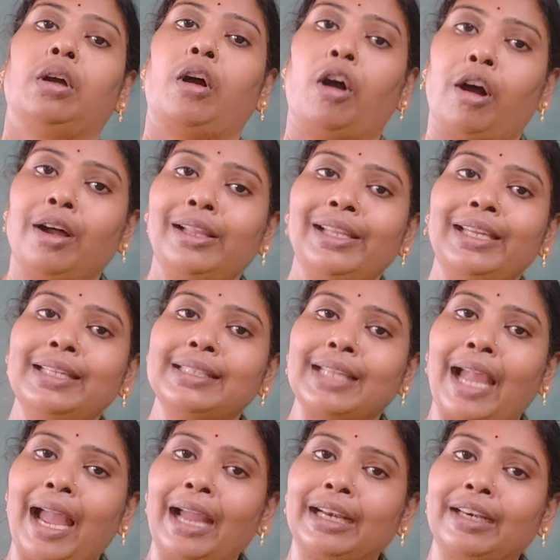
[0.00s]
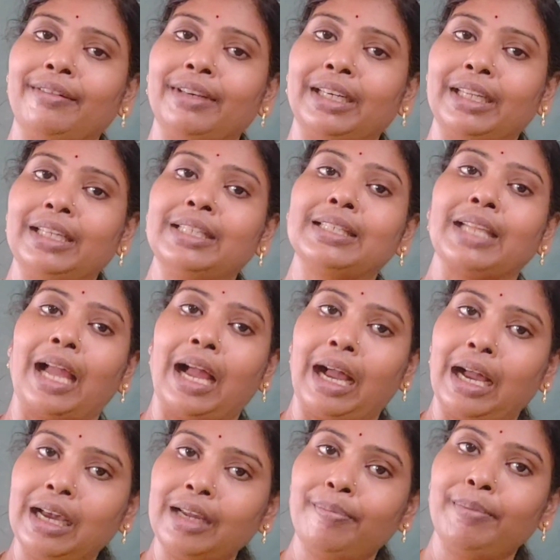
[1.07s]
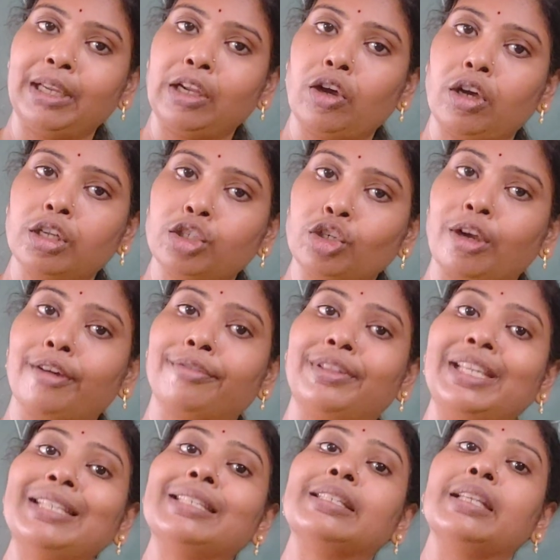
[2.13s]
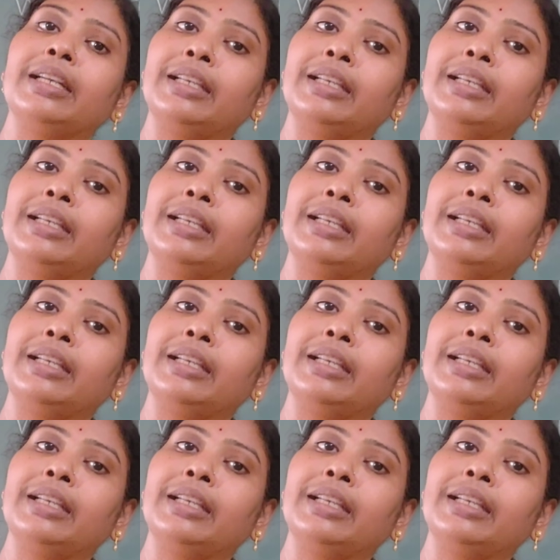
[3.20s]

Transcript: all these activities are because of this